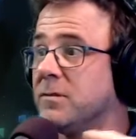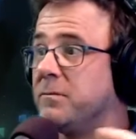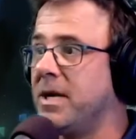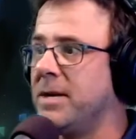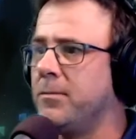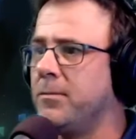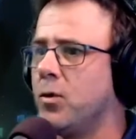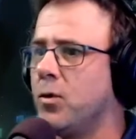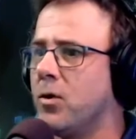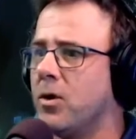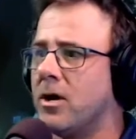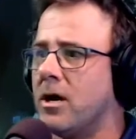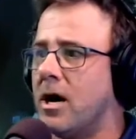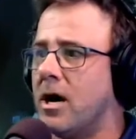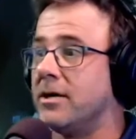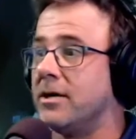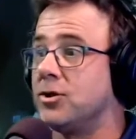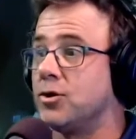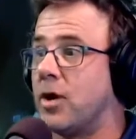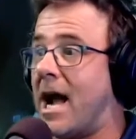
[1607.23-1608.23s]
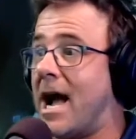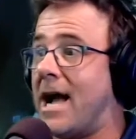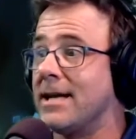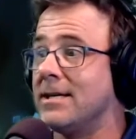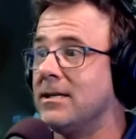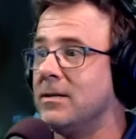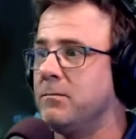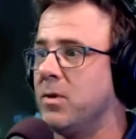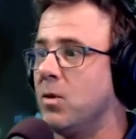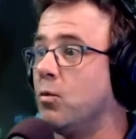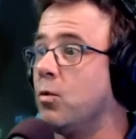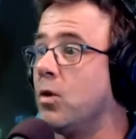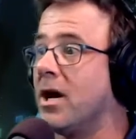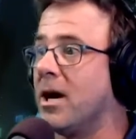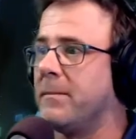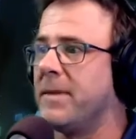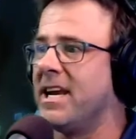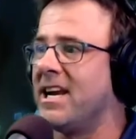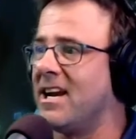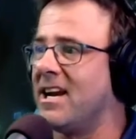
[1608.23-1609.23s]
People are attracted, but when
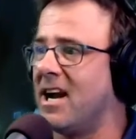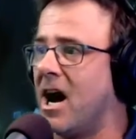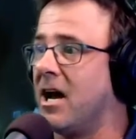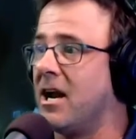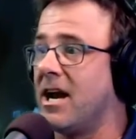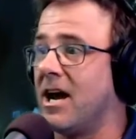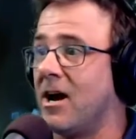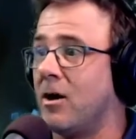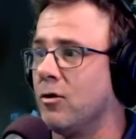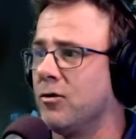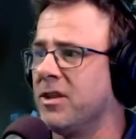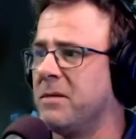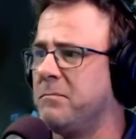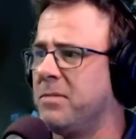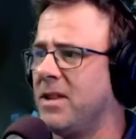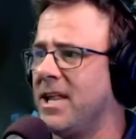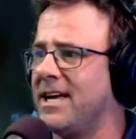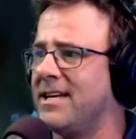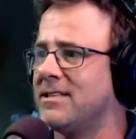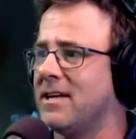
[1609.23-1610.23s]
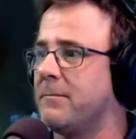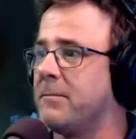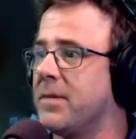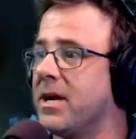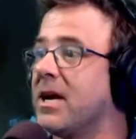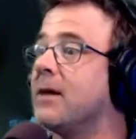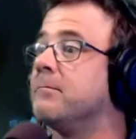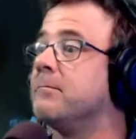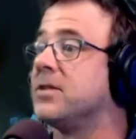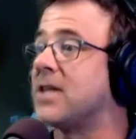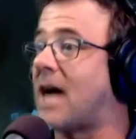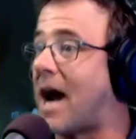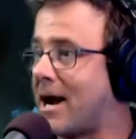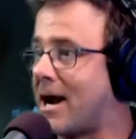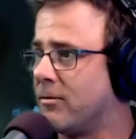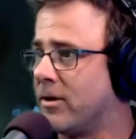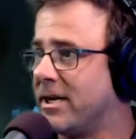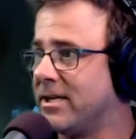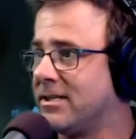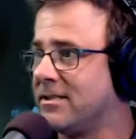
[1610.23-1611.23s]
I'm in an unhealthy place, I become
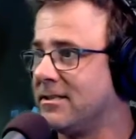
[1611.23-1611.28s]
tyrant.